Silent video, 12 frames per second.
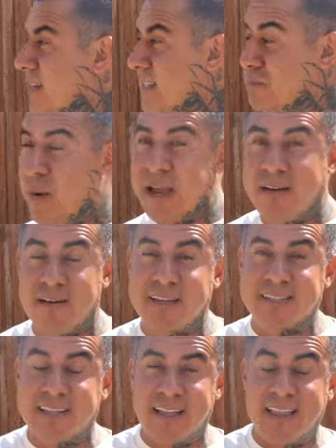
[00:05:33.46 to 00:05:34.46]
because this backyard
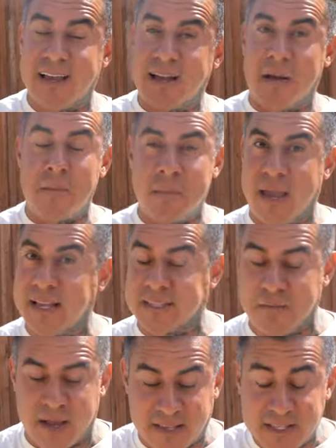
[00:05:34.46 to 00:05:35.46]
is gonna look
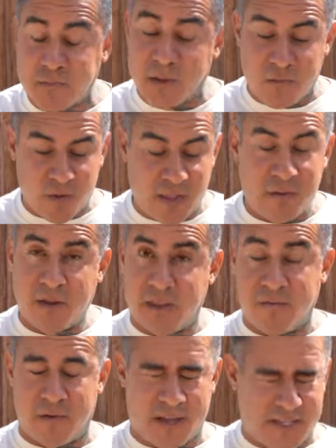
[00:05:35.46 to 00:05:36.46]
amazing, man. It's been really,
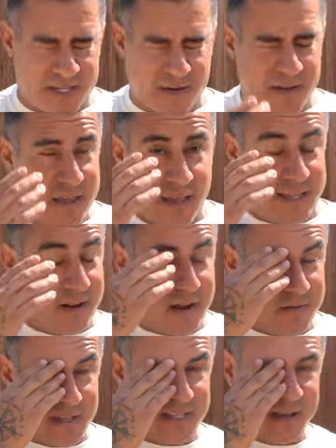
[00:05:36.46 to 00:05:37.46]
really fun too. And I don't
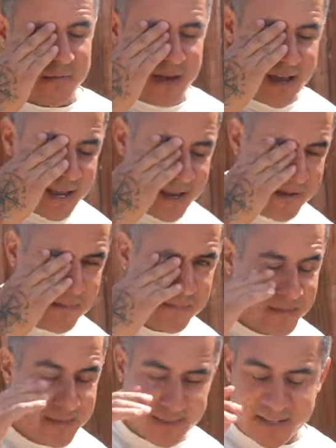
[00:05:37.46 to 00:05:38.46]
have anything in my eye.
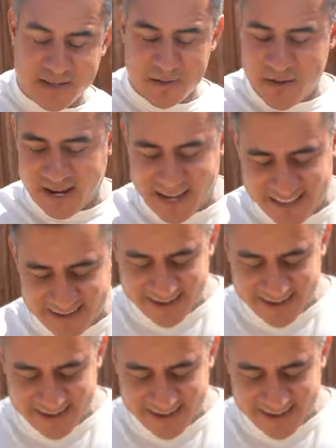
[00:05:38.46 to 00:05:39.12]
Let's go back in